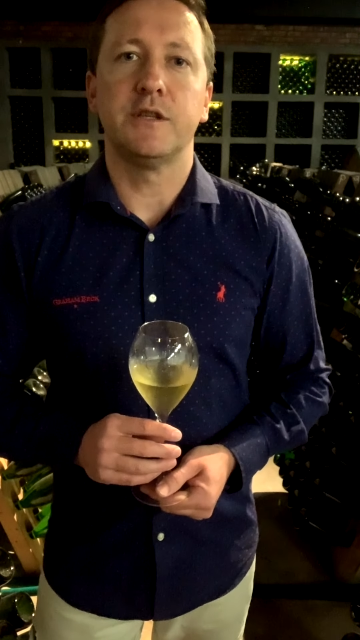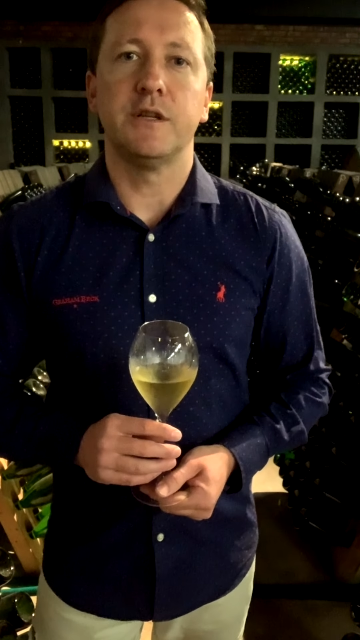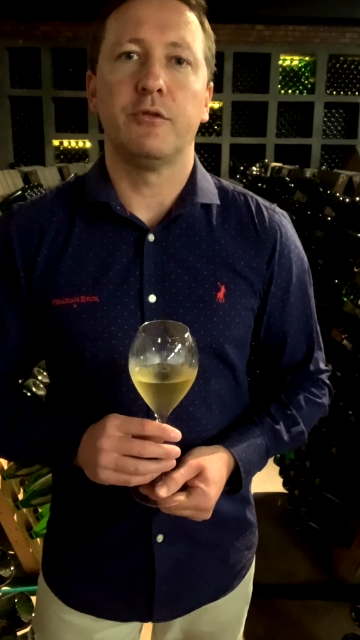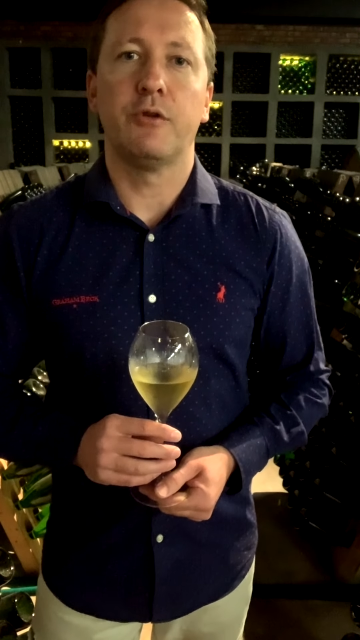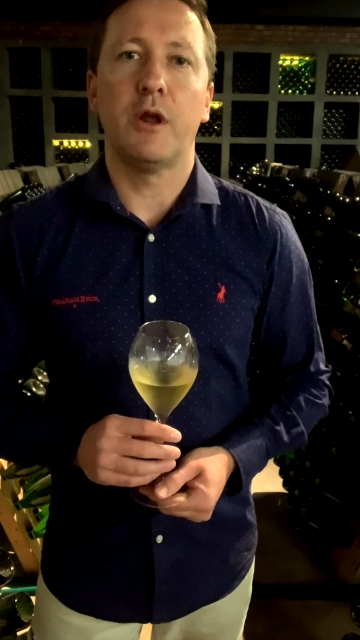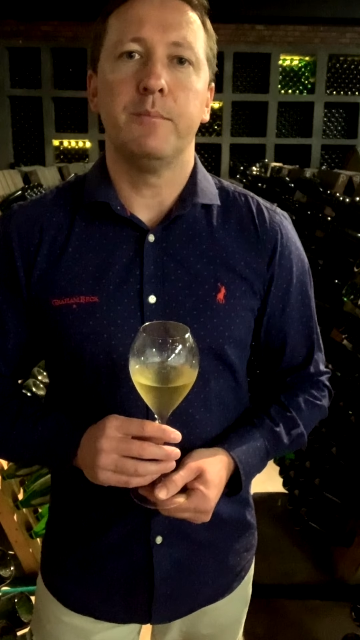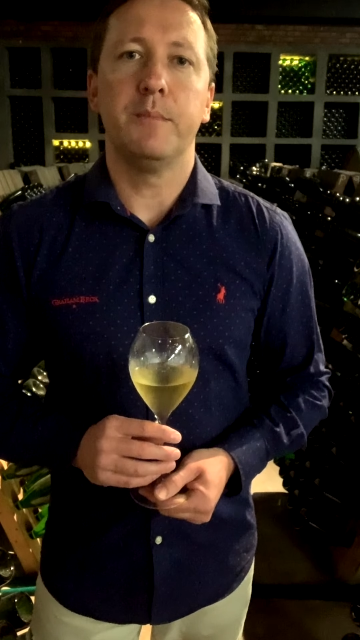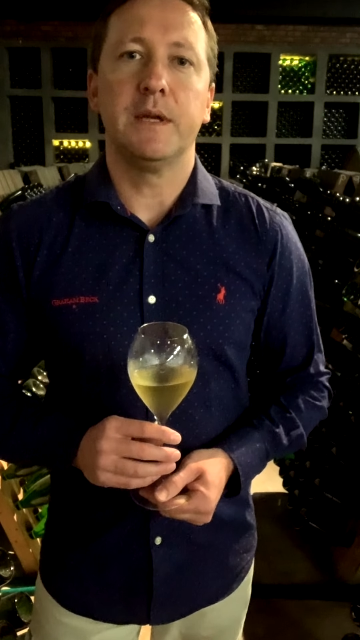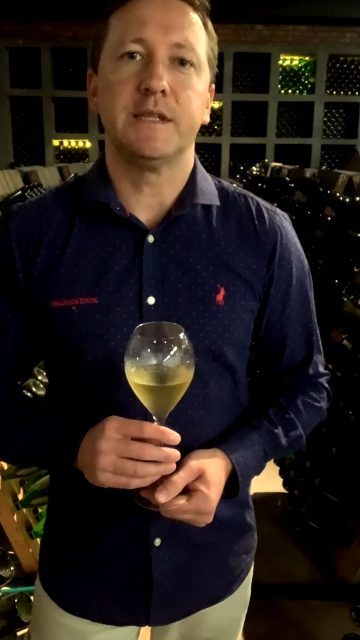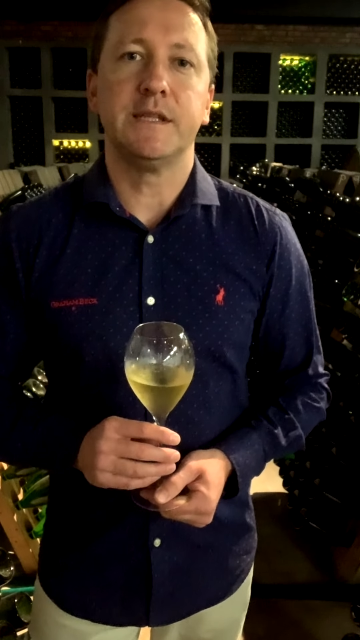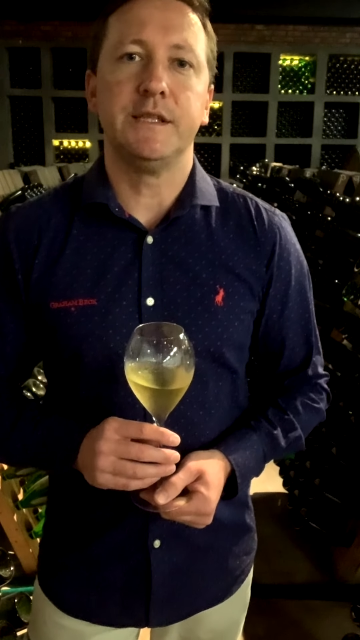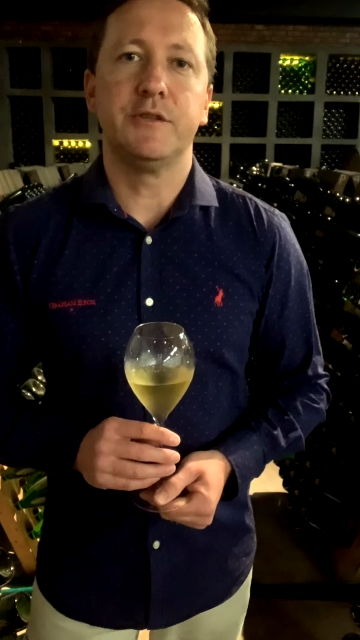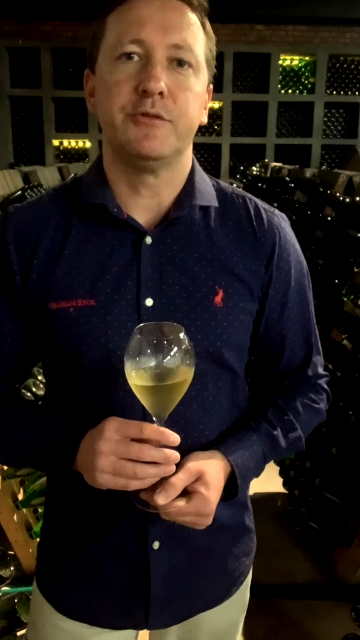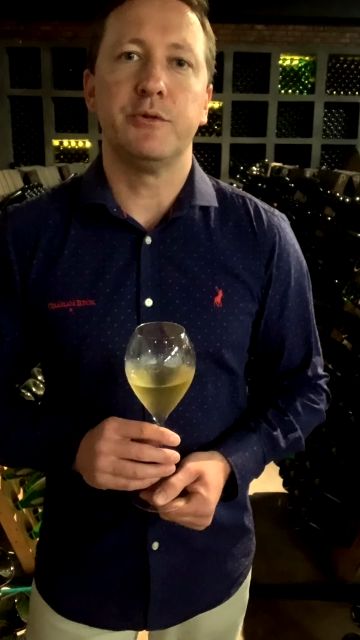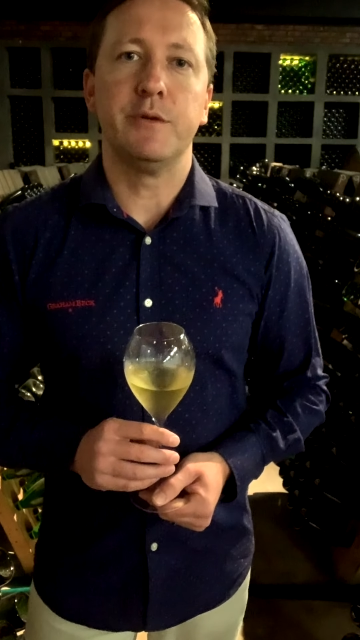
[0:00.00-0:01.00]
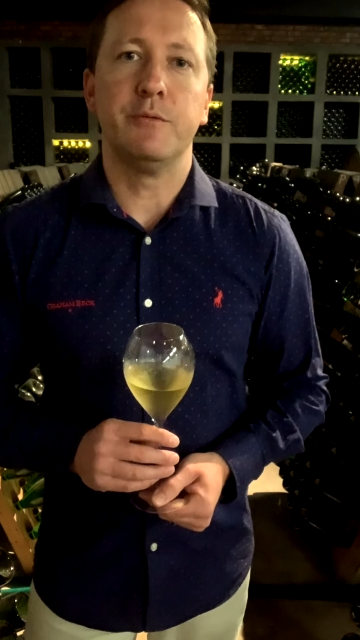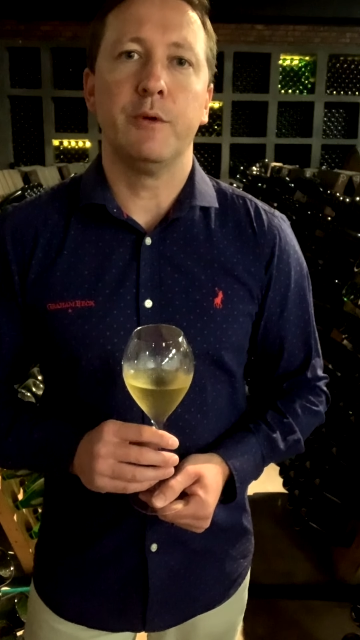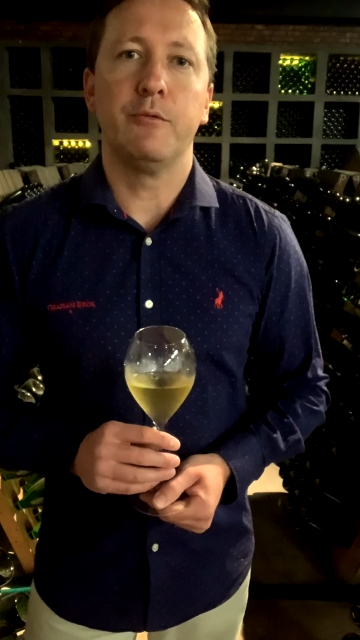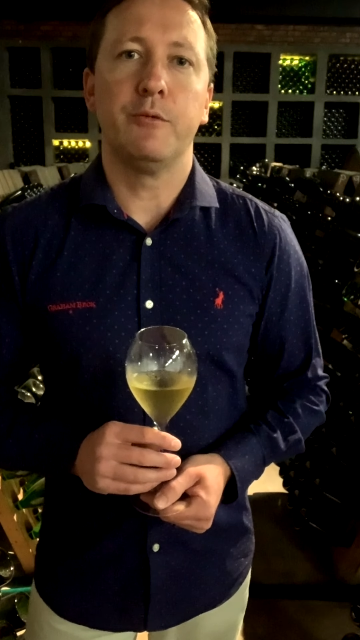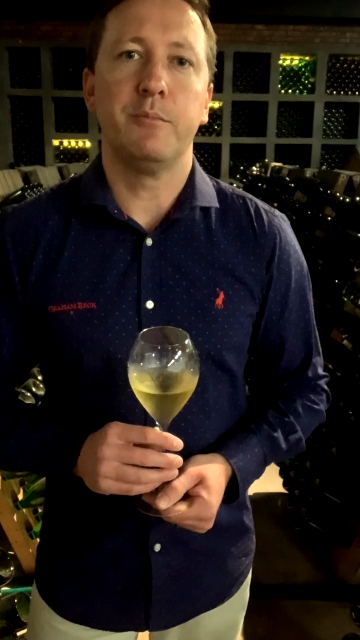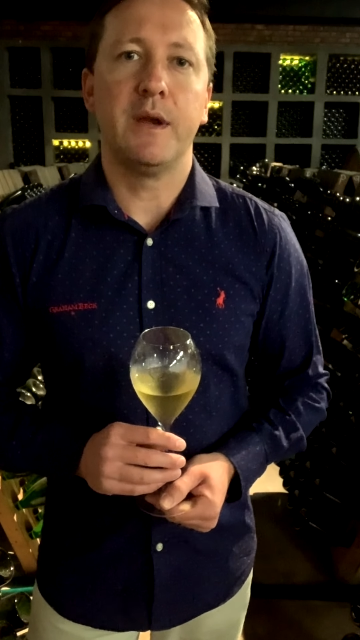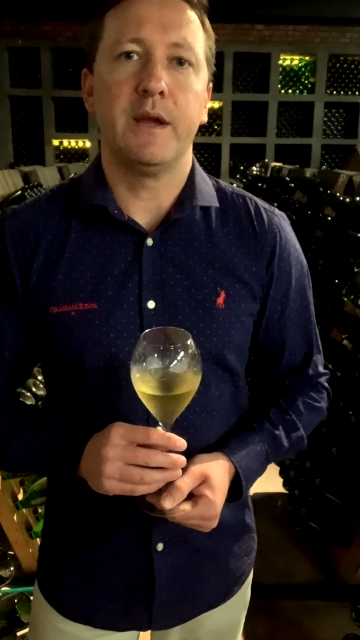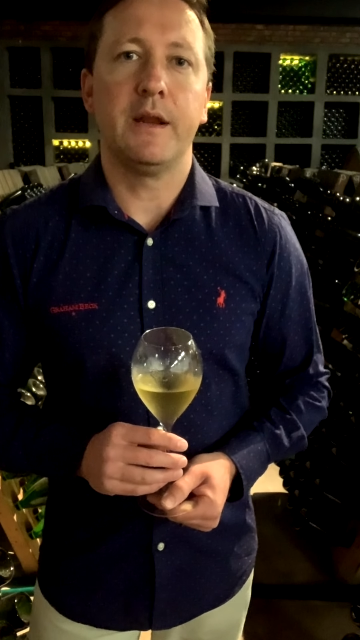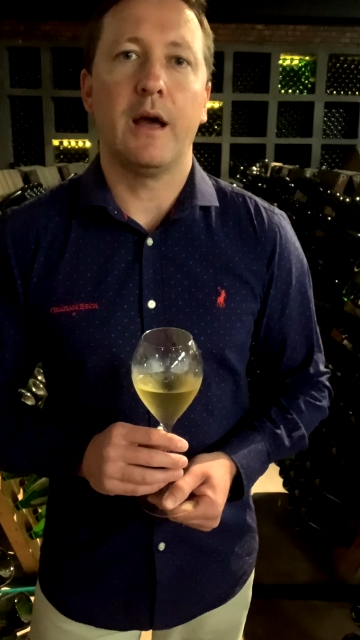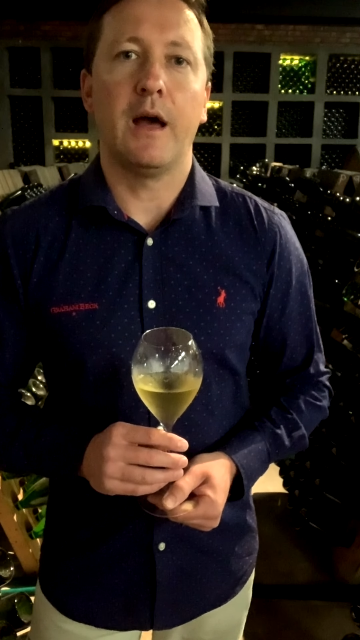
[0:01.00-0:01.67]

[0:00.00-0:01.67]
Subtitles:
in Beck's history where we made